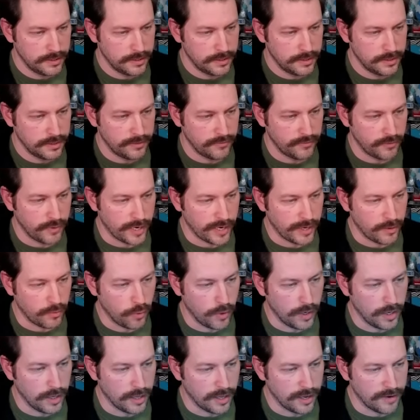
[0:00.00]
If we had
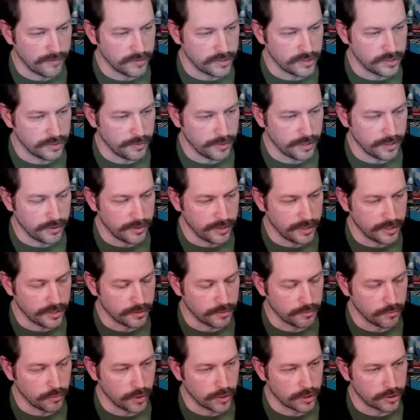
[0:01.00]
Will, obviously we don't need
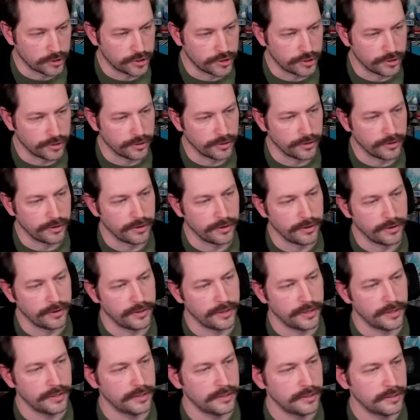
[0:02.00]
a Water Shuriken or
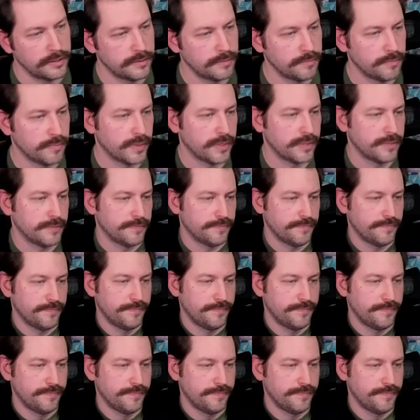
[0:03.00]
anything, but...